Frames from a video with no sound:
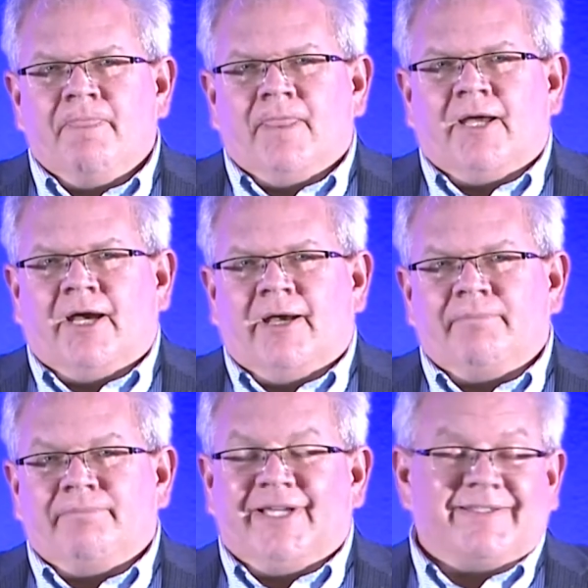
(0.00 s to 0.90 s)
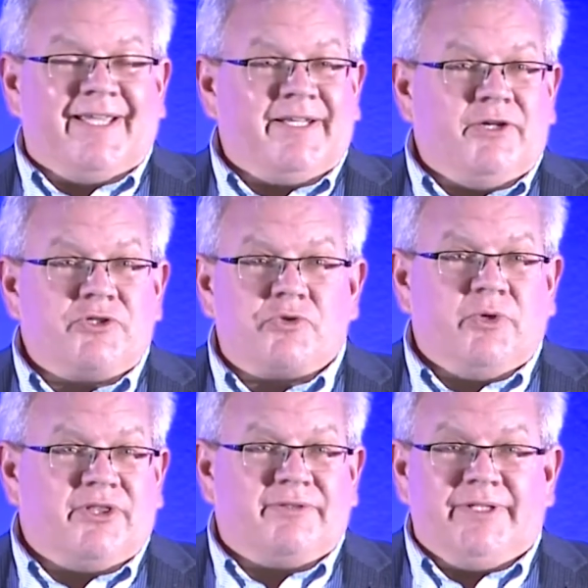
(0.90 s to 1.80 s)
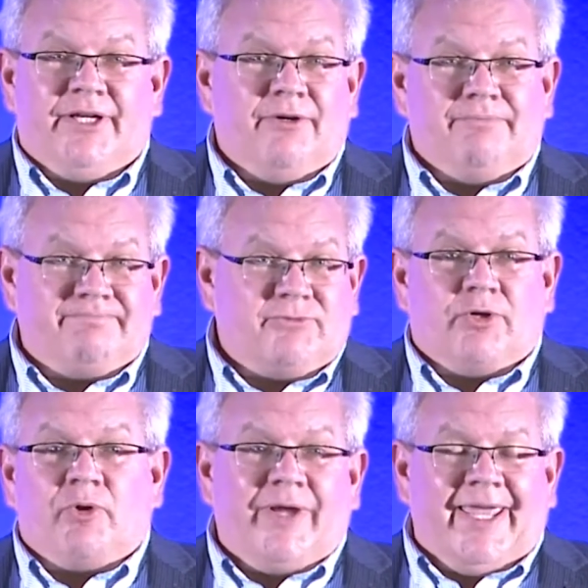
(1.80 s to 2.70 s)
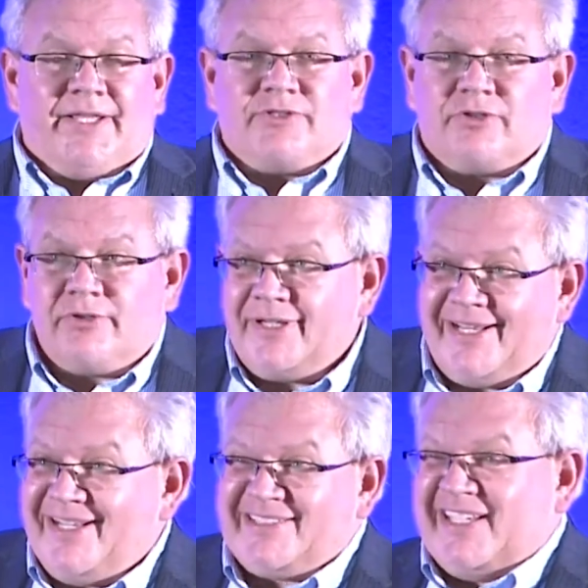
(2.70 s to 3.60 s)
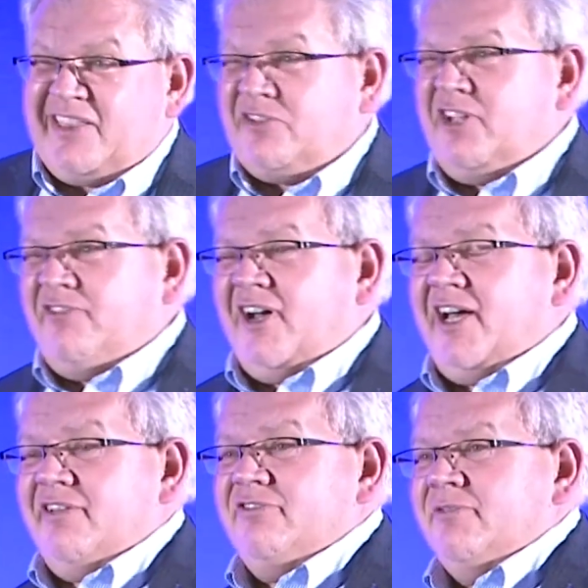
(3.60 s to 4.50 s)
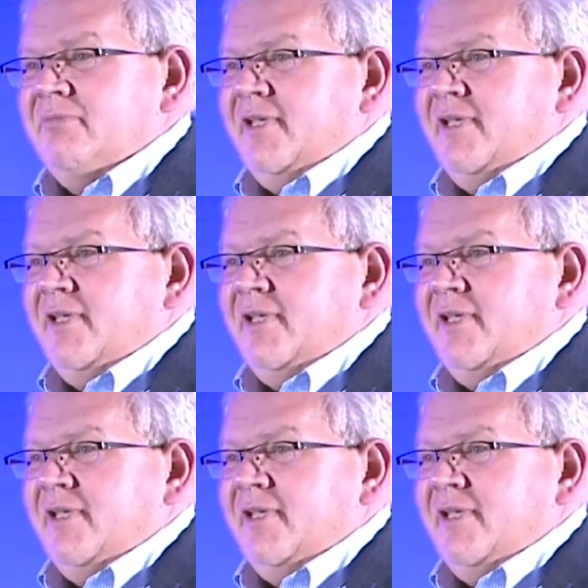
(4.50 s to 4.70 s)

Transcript: Got diagnosed with, terminal cancer at age like 35.